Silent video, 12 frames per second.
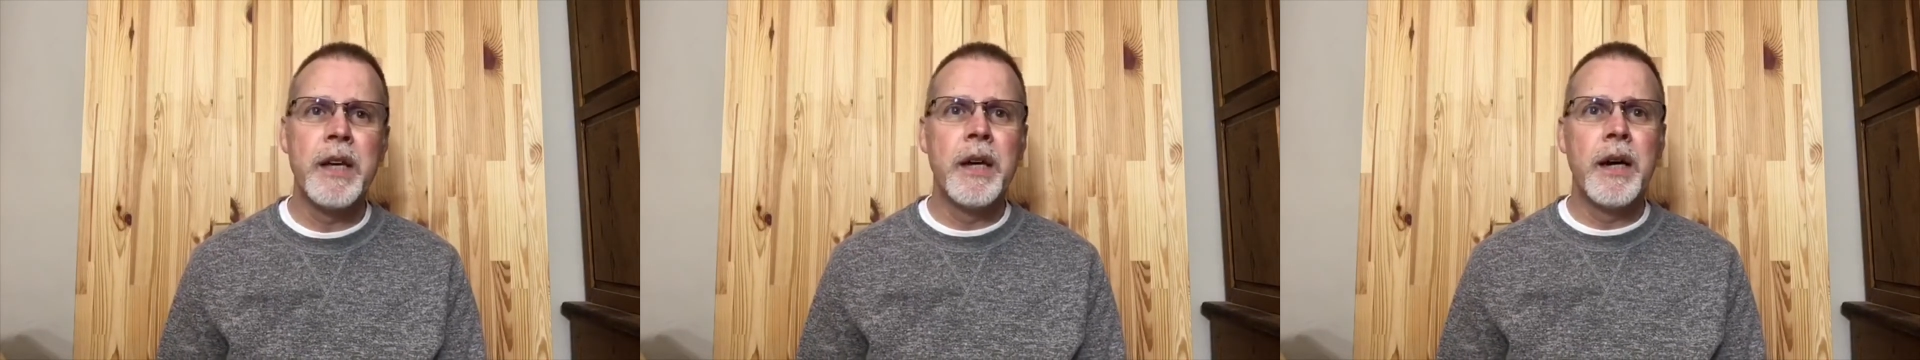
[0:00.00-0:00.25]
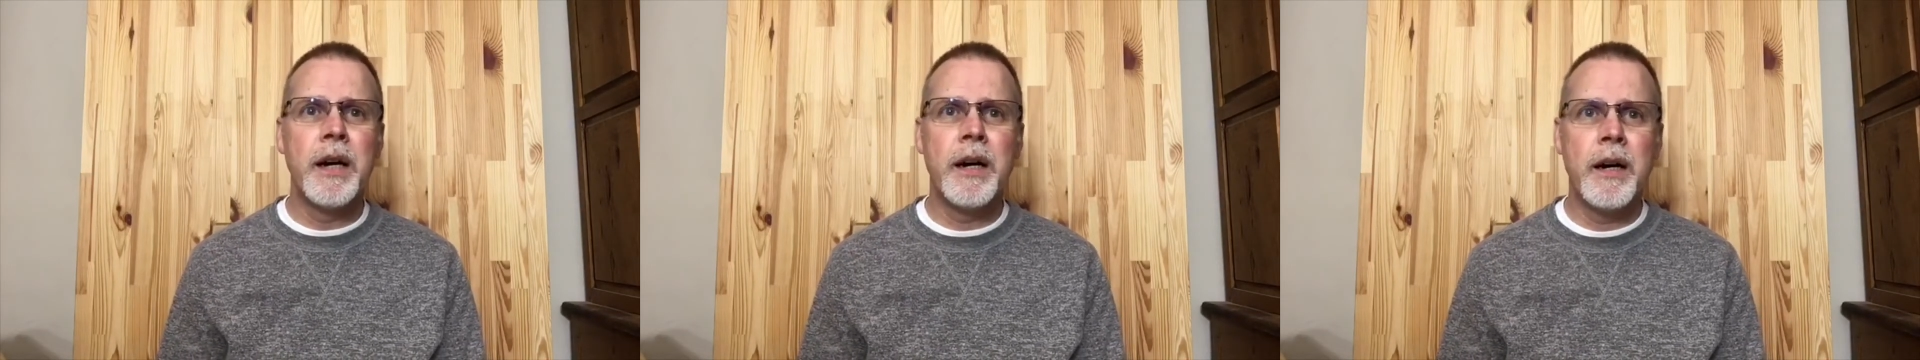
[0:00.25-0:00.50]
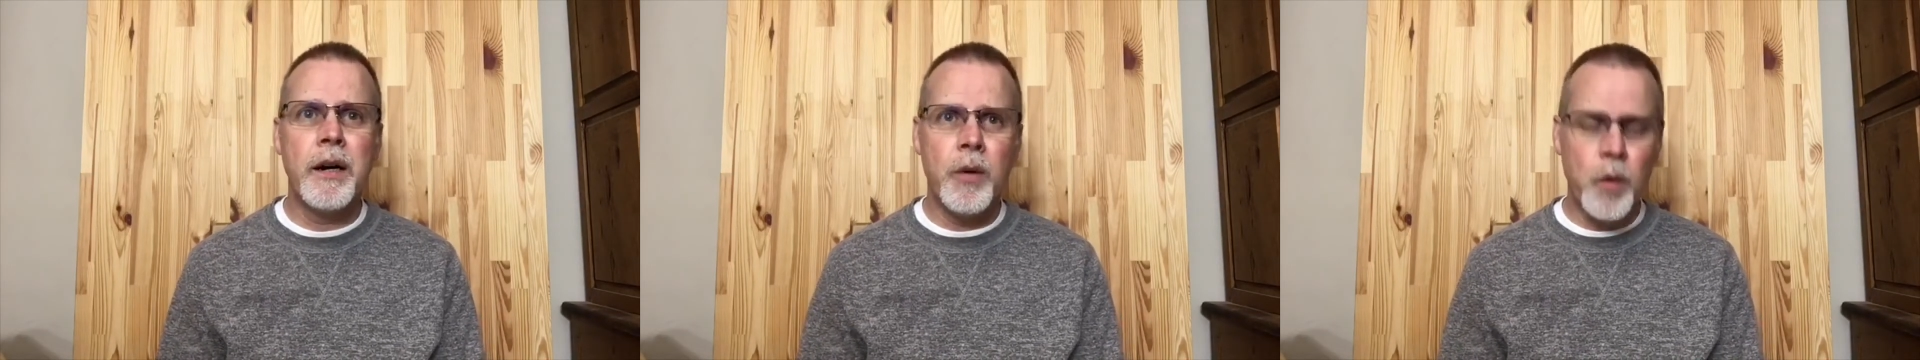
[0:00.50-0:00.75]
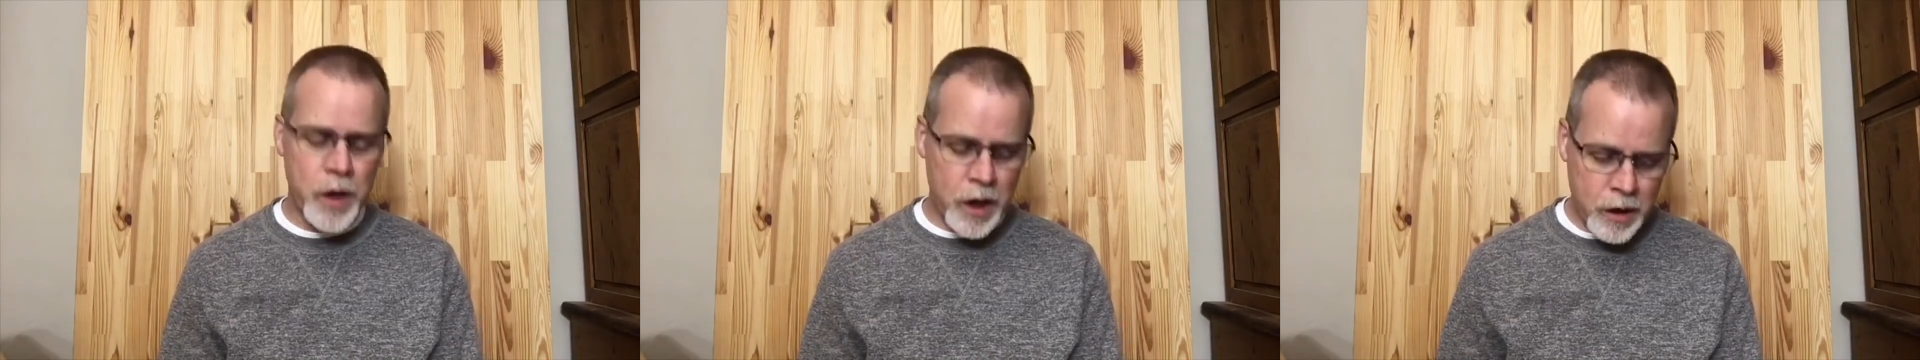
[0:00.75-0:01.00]

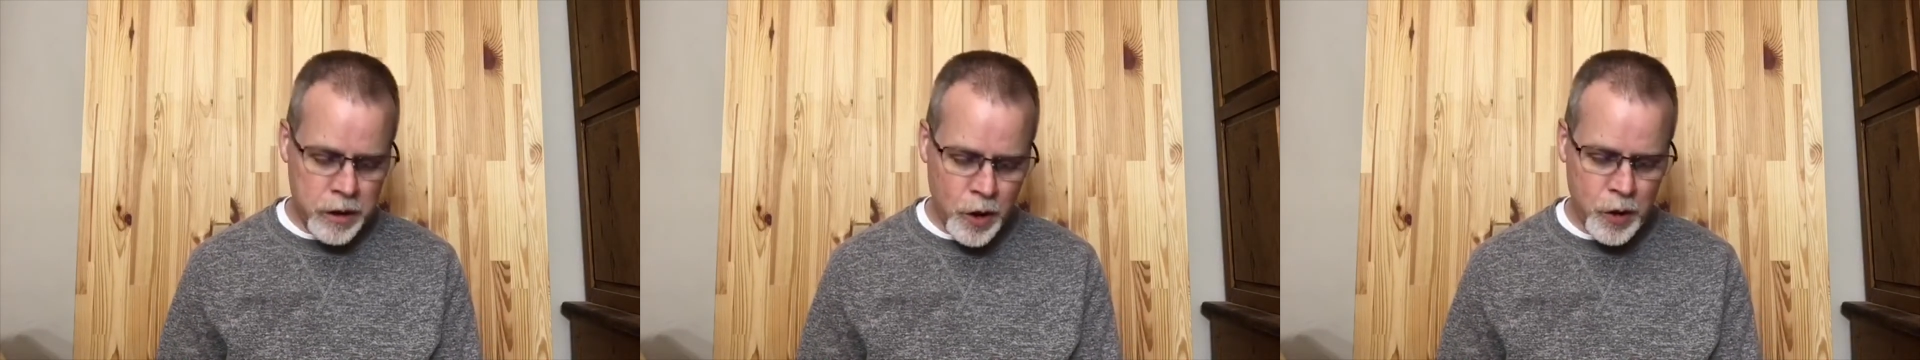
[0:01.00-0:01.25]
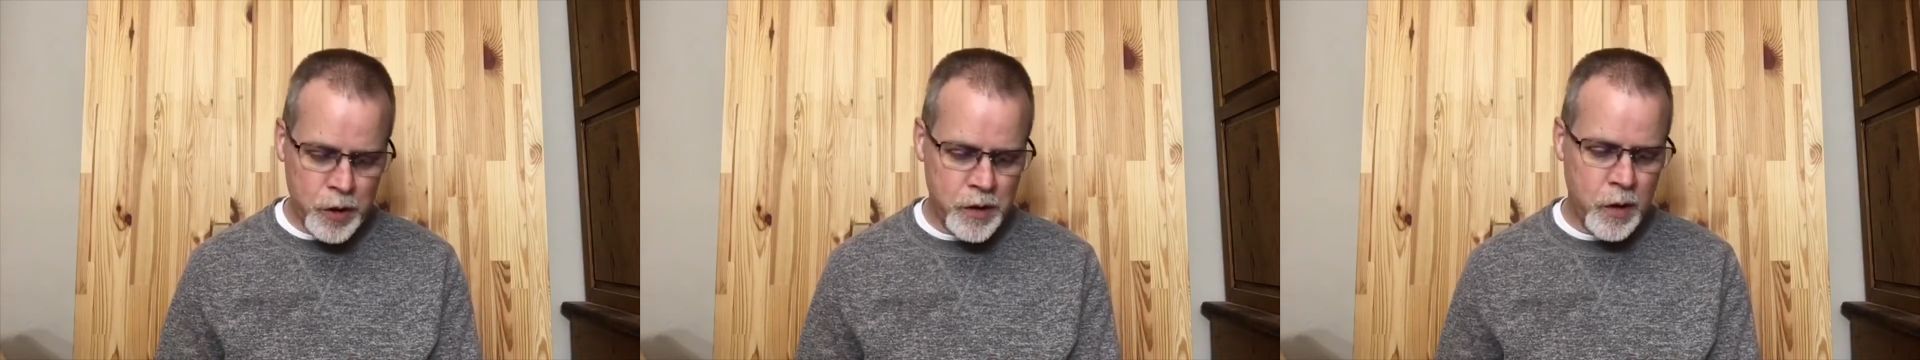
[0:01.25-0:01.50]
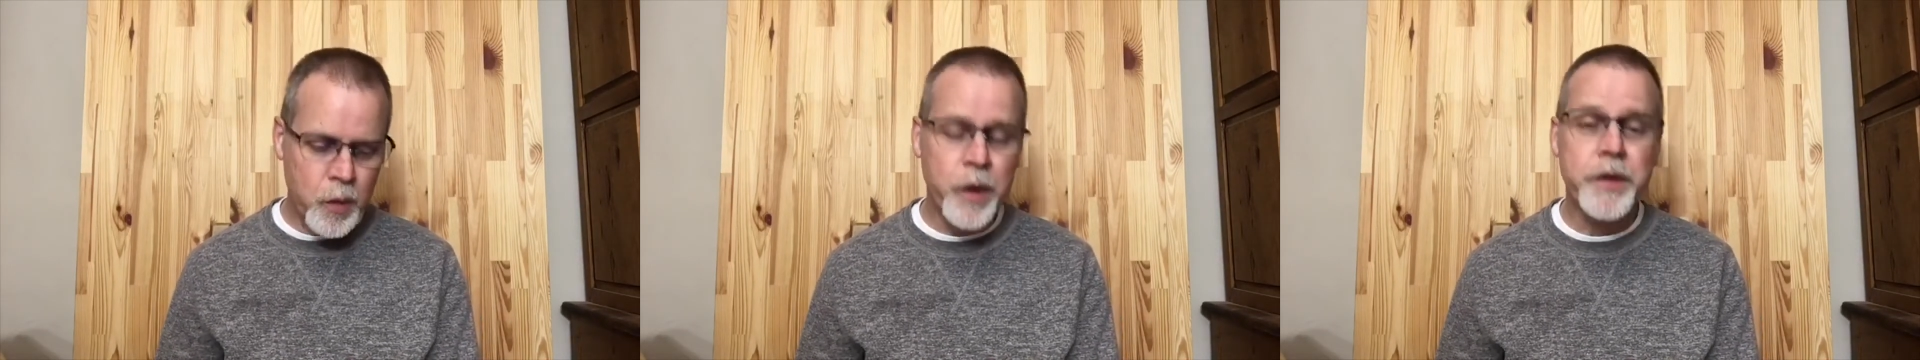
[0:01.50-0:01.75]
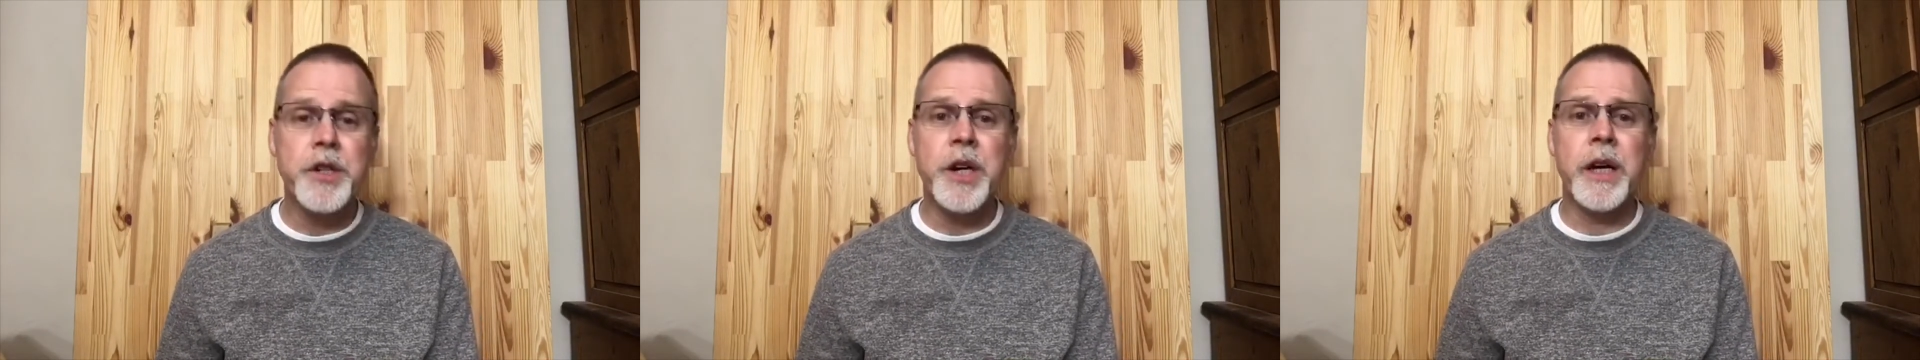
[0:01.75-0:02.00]
Want to close
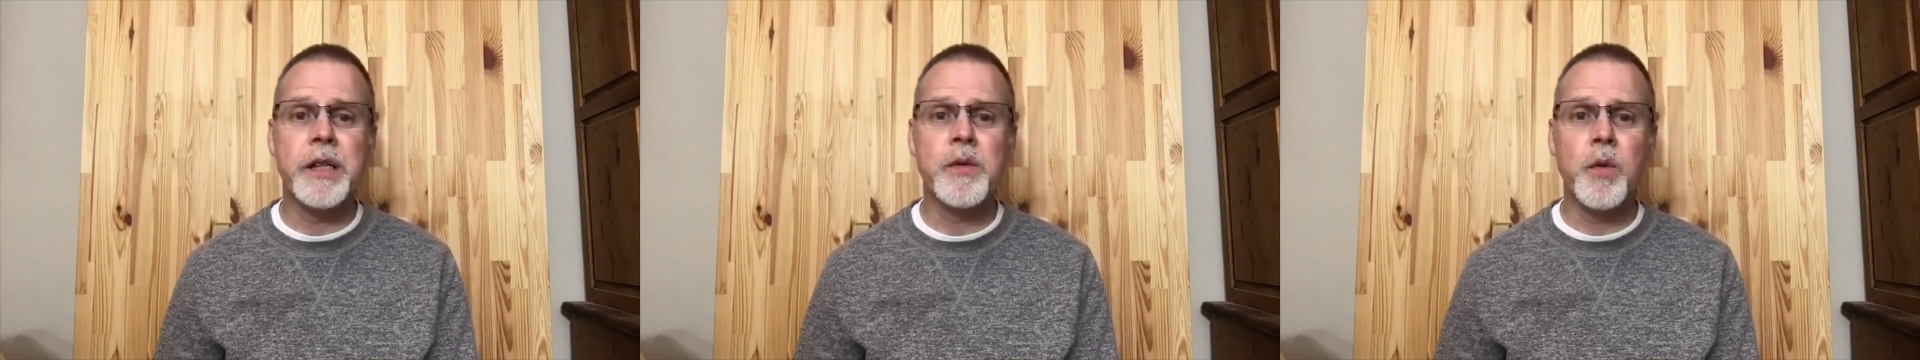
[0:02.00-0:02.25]
with John's